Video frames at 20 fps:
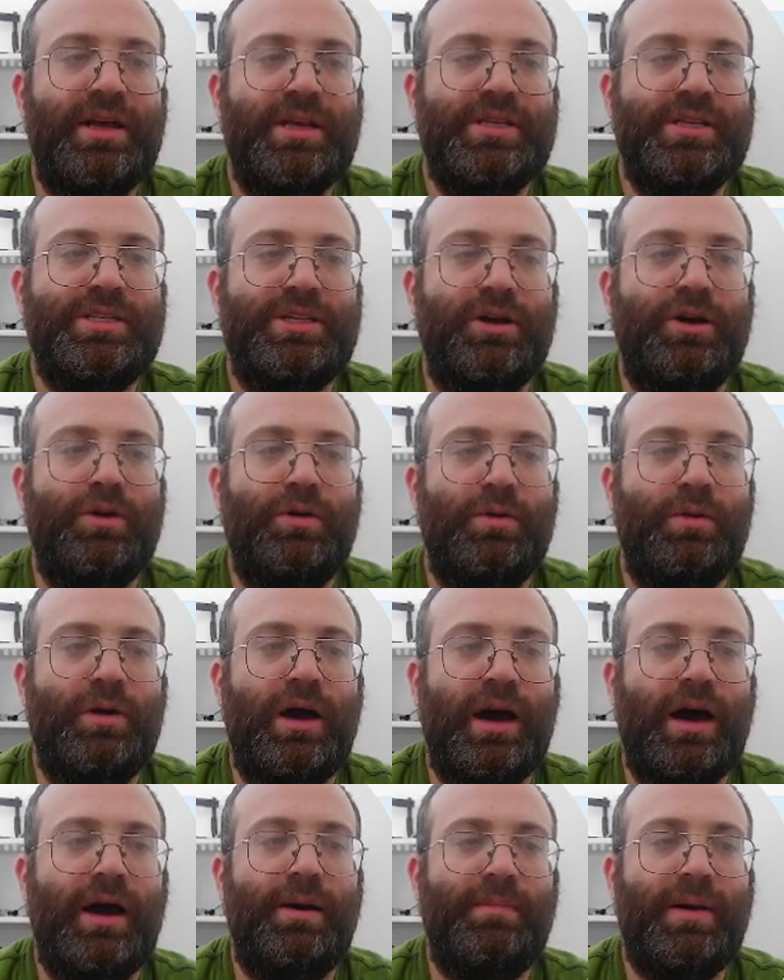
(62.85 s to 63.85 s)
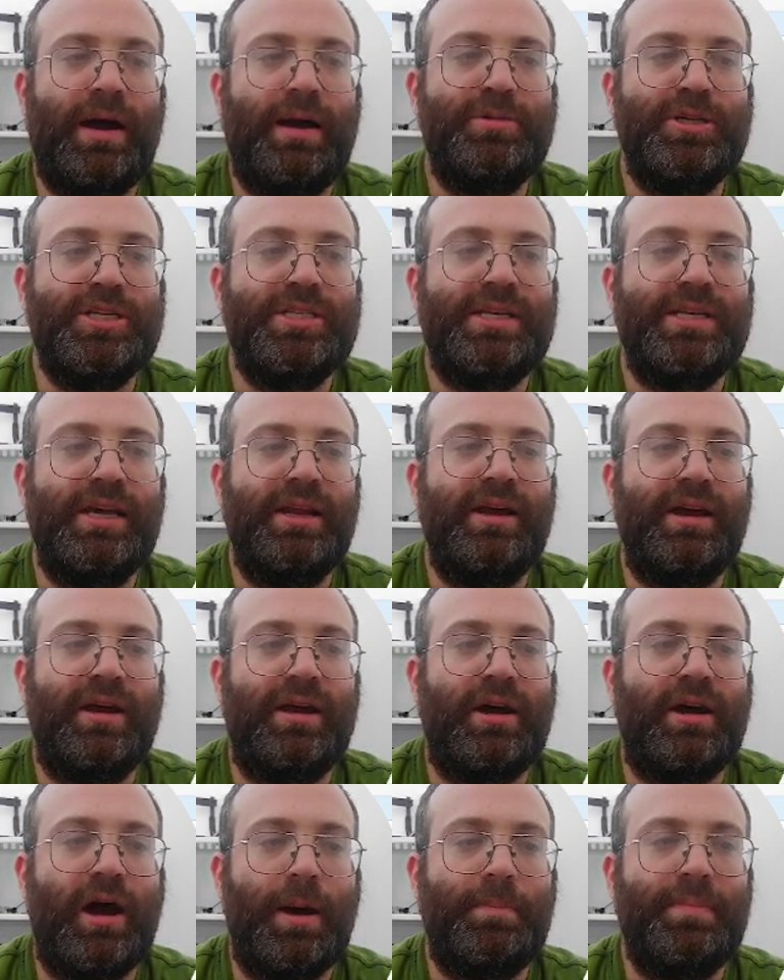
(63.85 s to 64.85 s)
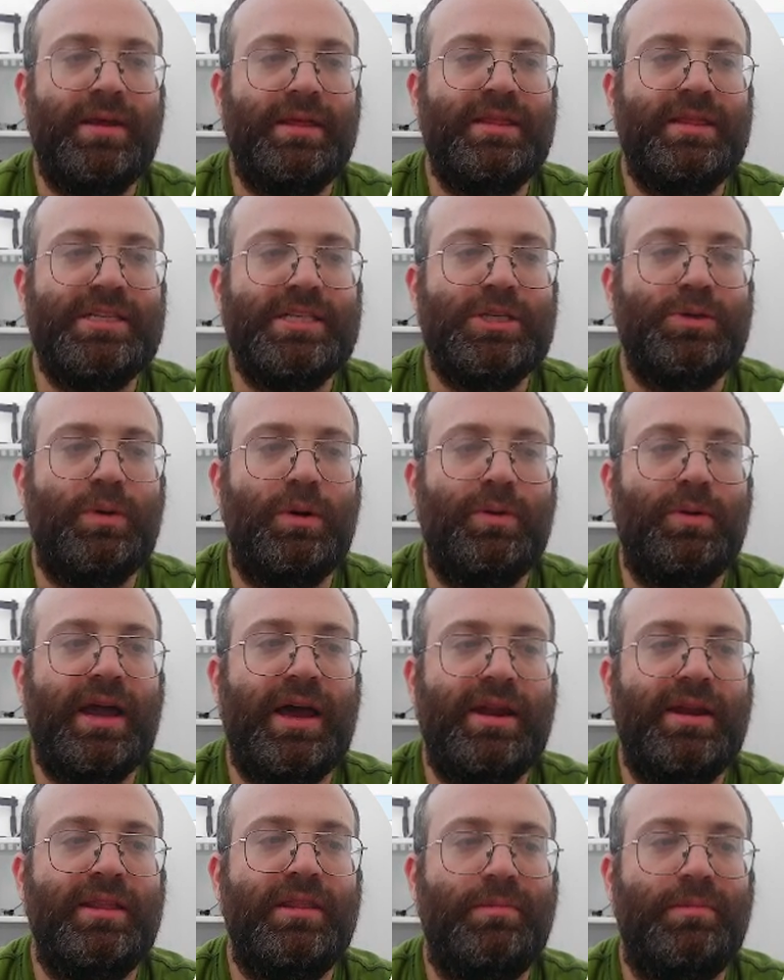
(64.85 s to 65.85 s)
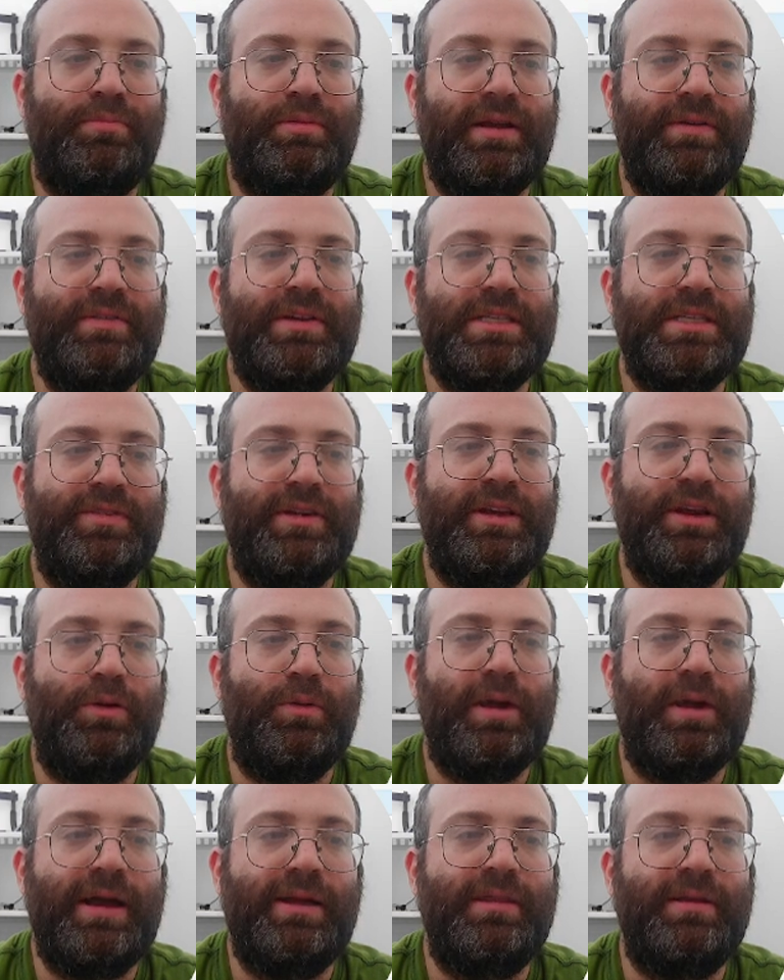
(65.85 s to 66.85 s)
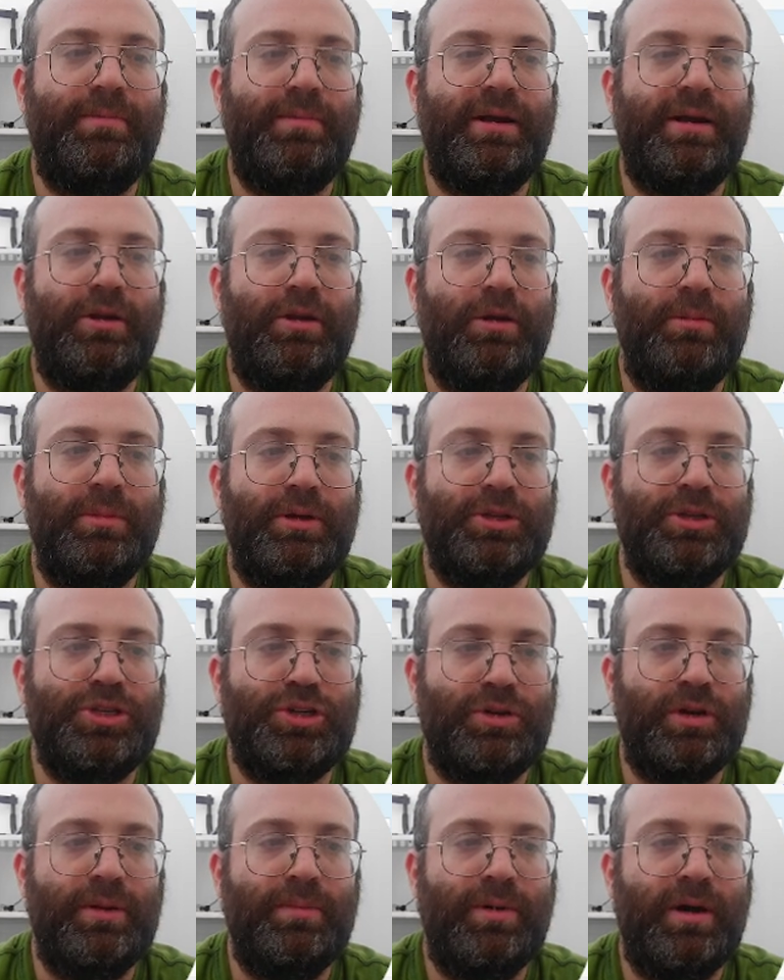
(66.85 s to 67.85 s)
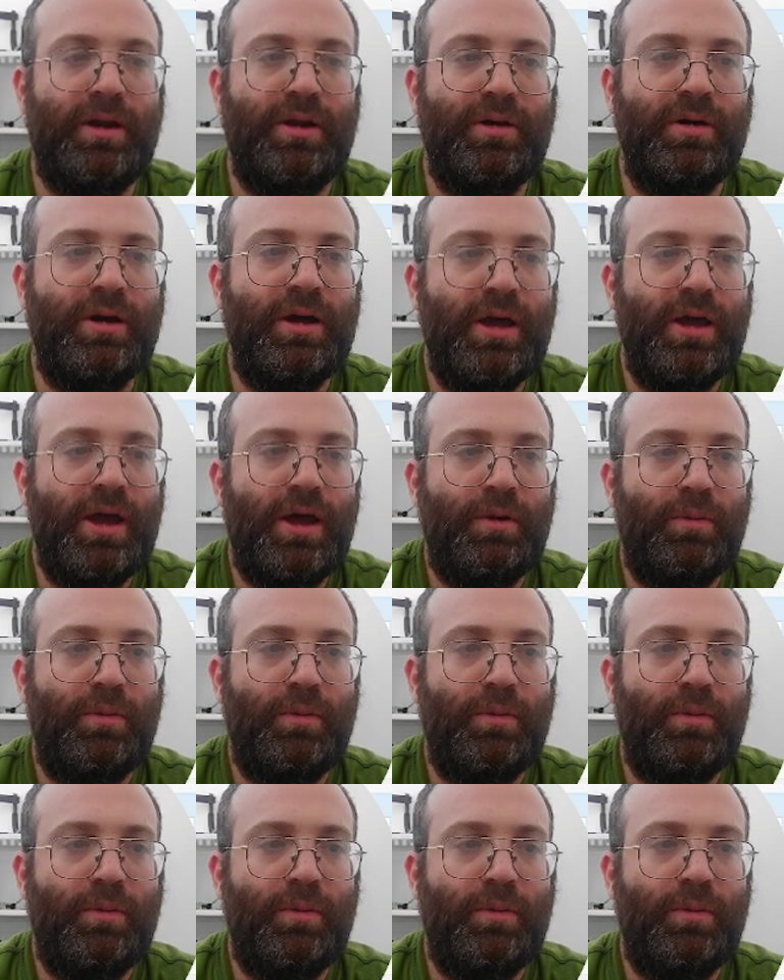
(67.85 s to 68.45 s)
So I'm just going to copy. This is what we had in the previous video. We had the binomial tree model.